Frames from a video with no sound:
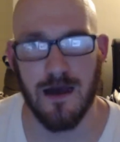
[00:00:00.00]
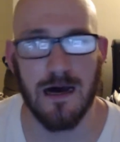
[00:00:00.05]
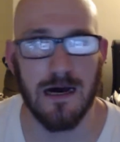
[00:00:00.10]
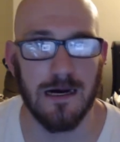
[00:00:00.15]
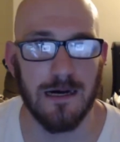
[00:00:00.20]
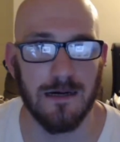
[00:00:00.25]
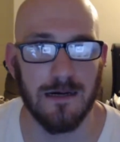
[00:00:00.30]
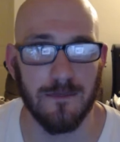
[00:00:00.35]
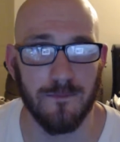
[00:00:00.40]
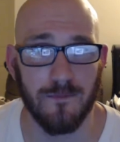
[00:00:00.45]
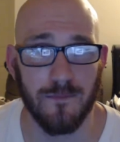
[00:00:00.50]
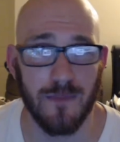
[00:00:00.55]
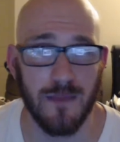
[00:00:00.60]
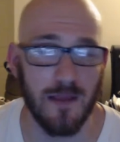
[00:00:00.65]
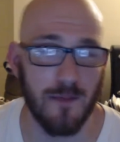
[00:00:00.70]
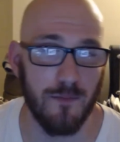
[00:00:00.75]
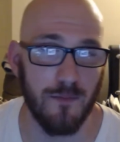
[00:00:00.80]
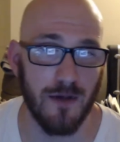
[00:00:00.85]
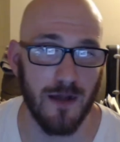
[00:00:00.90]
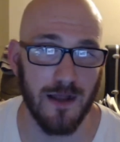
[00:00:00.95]
Um,
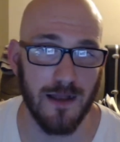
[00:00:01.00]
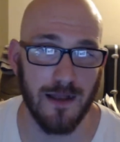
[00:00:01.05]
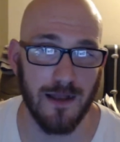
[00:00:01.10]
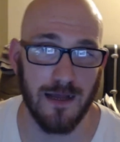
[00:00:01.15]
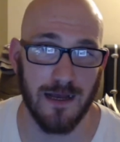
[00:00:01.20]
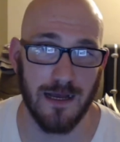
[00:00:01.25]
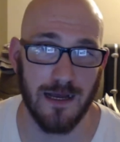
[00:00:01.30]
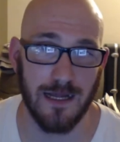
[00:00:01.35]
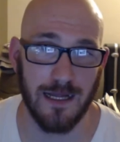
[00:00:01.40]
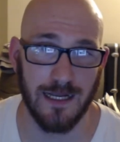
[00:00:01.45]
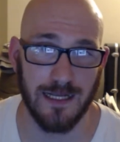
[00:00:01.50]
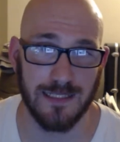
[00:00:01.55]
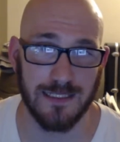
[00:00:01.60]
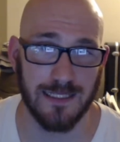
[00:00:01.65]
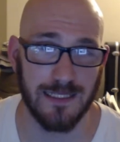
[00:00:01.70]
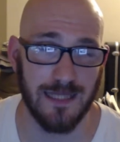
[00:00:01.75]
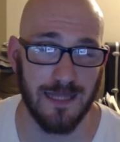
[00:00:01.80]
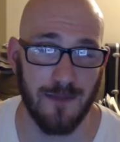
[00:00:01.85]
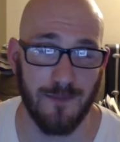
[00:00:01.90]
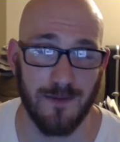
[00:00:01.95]
but uh, like I
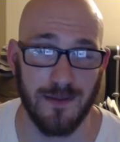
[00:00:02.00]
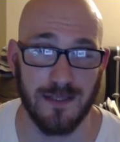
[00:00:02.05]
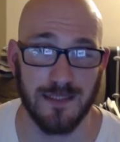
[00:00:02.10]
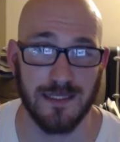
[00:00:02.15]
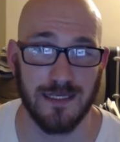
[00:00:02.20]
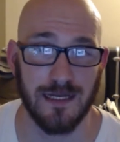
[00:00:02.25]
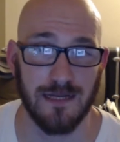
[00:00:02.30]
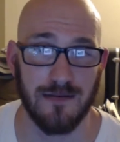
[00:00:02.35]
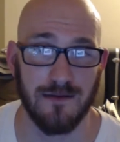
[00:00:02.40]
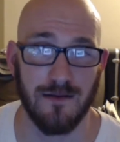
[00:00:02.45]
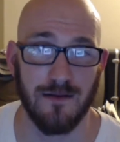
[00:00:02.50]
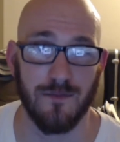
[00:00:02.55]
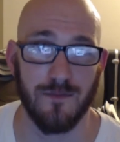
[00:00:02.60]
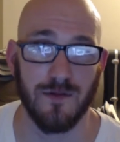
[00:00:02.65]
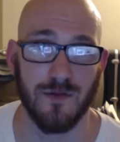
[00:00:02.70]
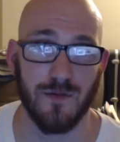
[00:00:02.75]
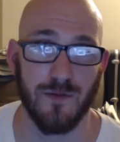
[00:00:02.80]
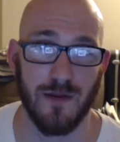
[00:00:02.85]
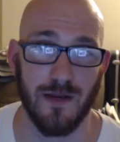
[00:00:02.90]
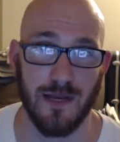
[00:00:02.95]
said, that being said, in
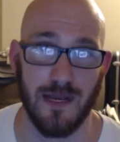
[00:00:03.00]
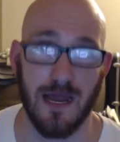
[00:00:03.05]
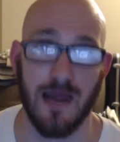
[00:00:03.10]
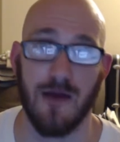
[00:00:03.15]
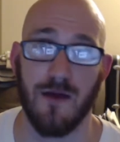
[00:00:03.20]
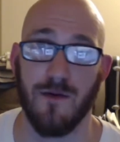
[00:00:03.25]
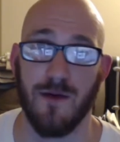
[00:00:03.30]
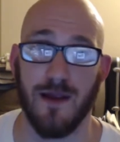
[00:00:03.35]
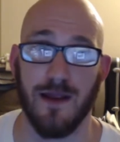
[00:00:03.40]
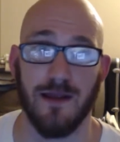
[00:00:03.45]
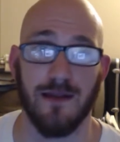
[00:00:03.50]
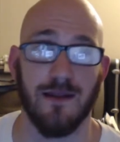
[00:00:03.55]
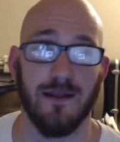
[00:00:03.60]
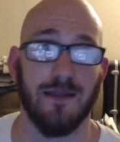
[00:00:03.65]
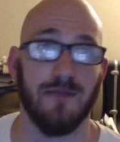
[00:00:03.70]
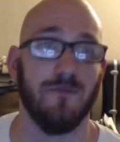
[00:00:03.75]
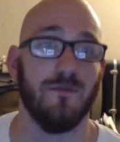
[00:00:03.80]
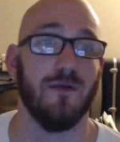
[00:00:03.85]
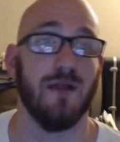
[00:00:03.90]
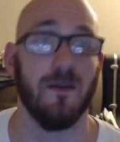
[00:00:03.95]
between now and
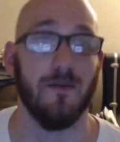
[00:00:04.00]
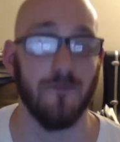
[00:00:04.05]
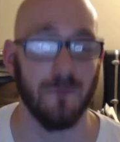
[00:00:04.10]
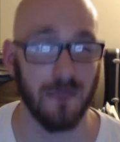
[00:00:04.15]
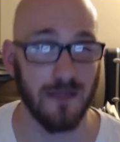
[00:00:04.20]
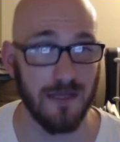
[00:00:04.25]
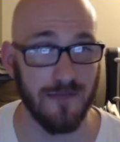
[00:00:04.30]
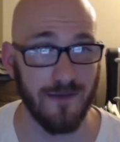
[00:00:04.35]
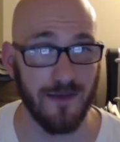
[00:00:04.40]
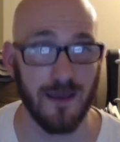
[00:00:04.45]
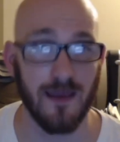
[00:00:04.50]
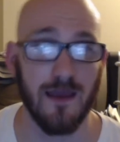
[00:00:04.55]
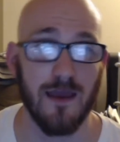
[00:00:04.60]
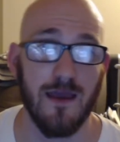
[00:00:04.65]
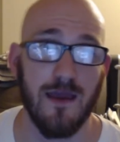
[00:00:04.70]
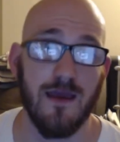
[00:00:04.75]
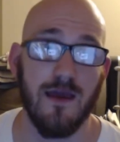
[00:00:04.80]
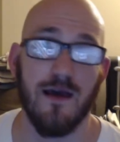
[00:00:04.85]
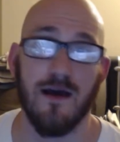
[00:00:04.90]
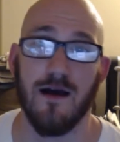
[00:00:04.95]
when I'm leaving
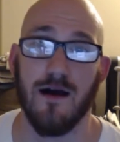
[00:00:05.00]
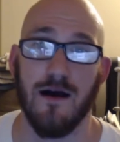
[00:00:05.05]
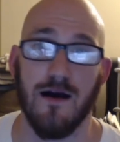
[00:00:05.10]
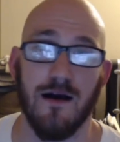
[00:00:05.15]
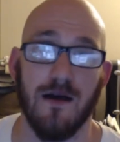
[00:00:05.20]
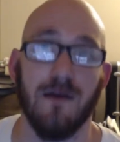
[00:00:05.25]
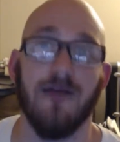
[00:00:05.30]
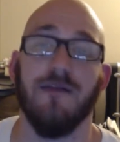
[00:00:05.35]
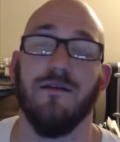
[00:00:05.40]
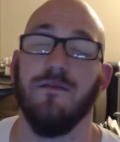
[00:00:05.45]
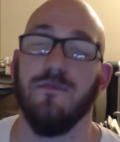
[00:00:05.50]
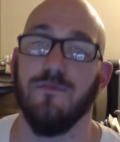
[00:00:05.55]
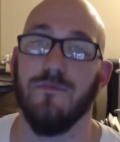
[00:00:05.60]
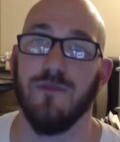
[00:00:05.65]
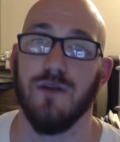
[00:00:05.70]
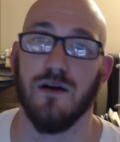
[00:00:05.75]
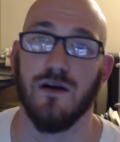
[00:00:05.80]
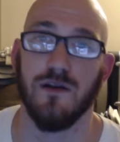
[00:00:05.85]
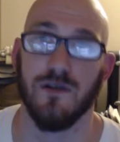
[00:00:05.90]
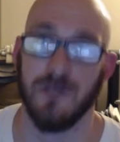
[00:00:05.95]
um,
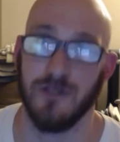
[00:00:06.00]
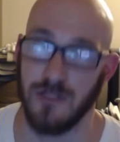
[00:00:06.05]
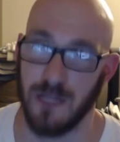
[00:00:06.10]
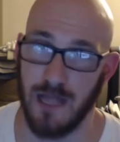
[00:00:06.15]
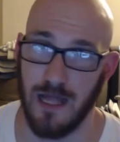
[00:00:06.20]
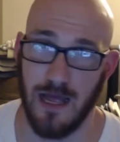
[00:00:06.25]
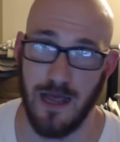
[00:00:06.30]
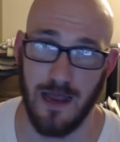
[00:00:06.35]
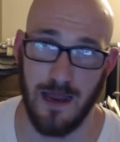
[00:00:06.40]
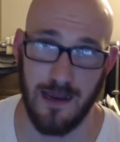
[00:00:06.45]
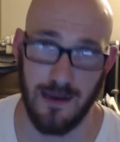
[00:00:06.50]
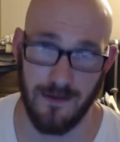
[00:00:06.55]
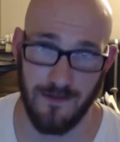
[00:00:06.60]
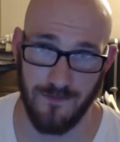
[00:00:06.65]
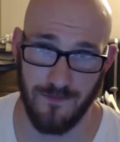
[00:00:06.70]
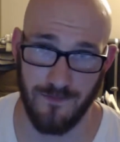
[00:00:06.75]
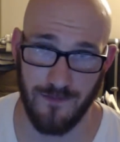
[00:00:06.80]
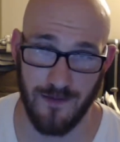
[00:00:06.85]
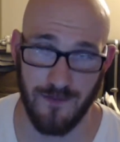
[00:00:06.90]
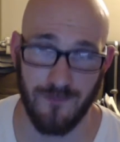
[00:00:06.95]
on July
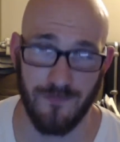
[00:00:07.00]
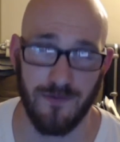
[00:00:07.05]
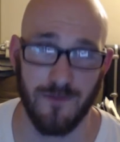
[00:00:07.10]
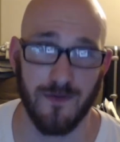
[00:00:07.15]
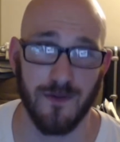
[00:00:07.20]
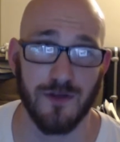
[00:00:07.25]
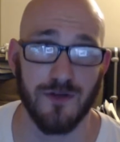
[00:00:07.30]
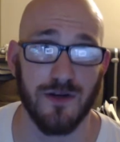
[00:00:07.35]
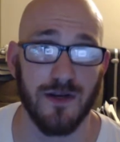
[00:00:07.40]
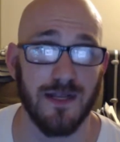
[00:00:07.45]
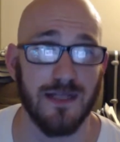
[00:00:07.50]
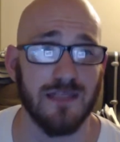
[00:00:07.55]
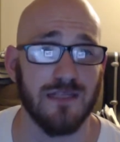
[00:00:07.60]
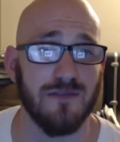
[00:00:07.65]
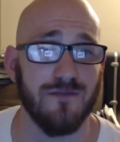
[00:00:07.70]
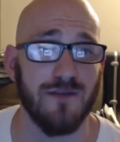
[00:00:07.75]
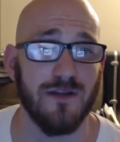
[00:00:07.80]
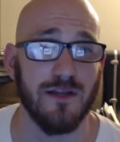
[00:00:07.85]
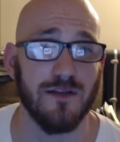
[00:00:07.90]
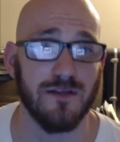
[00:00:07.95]
5th, I'm going to try to get
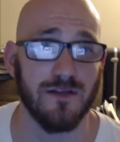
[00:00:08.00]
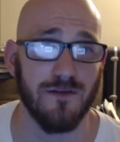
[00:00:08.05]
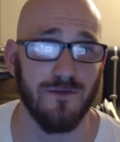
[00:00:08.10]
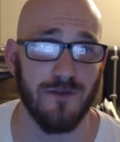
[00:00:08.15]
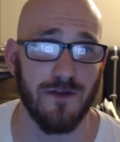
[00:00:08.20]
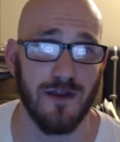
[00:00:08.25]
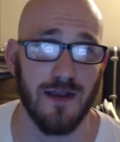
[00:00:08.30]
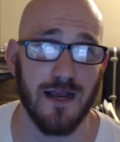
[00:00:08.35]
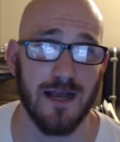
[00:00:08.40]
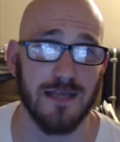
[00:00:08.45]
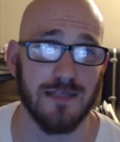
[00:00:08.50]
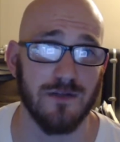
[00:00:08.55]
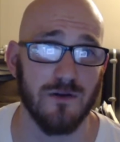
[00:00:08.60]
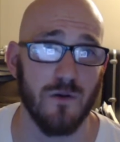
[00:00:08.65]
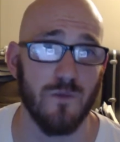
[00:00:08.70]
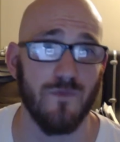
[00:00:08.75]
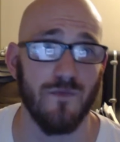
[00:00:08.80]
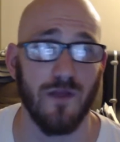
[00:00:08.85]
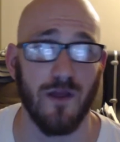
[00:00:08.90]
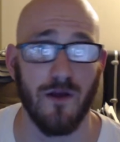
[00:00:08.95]
some videos out for you guys,
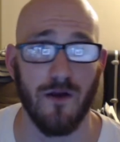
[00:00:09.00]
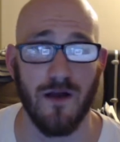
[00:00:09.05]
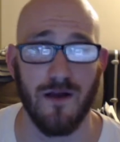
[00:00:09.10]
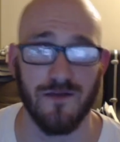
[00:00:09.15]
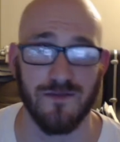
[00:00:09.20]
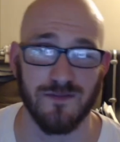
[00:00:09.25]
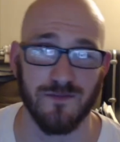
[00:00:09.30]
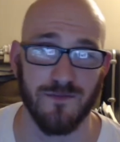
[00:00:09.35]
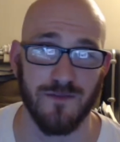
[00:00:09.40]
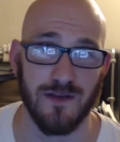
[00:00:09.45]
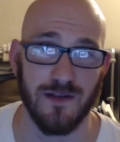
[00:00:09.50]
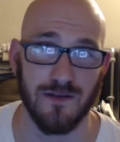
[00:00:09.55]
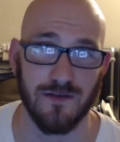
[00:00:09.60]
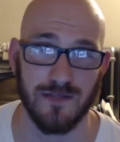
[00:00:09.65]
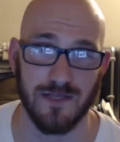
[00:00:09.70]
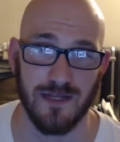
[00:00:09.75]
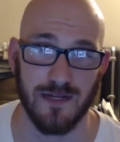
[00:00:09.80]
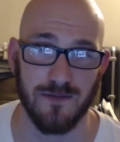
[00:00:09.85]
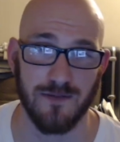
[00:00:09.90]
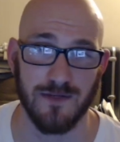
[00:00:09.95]
and hopefully I'll have some
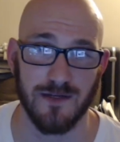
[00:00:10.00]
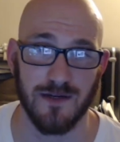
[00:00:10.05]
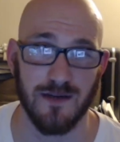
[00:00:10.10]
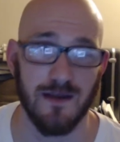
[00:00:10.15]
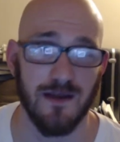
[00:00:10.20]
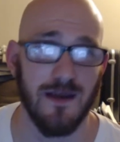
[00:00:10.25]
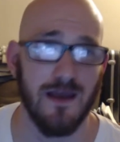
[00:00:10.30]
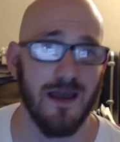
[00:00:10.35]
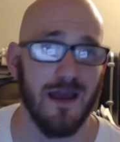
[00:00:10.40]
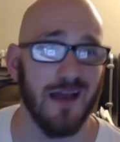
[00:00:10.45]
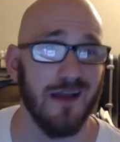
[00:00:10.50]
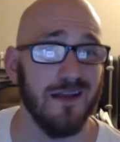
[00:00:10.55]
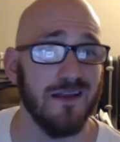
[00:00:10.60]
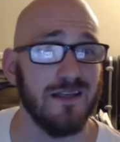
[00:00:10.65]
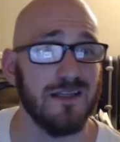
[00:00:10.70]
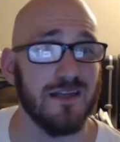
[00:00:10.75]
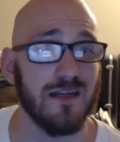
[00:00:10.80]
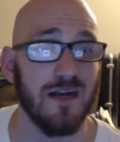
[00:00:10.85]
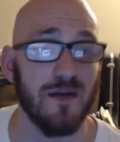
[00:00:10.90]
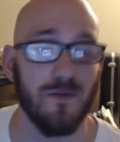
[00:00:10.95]
videos set up to at
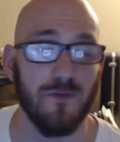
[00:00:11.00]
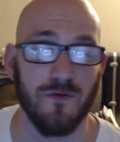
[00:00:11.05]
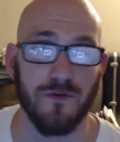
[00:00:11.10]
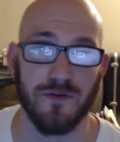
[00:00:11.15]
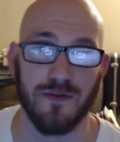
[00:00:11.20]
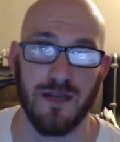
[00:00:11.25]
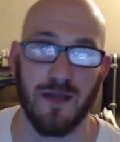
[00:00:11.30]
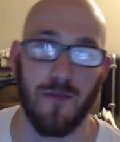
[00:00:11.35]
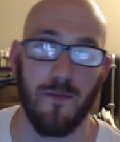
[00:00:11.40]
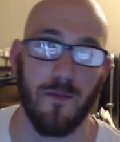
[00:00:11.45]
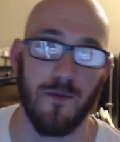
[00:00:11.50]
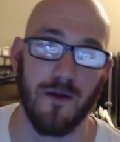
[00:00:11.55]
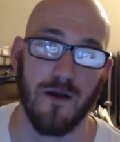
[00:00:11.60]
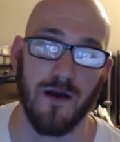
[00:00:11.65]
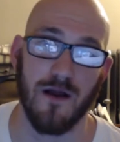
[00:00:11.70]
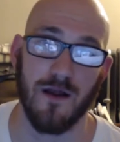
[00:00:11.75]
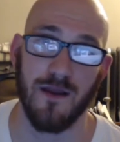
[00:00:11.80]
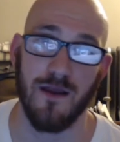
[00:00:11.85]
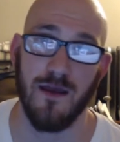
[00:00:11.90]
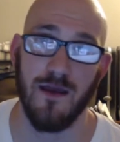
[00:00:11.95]
least a couple at the time I'm
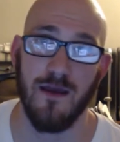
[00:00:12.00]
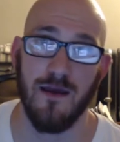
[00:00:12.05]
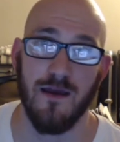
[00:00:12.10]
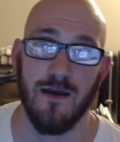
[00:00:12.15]
gone.